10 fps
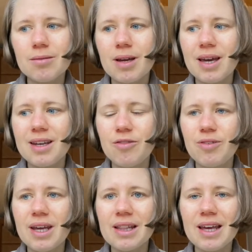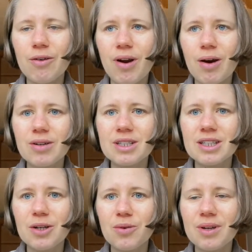and if they lay around they
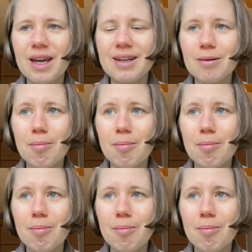don't get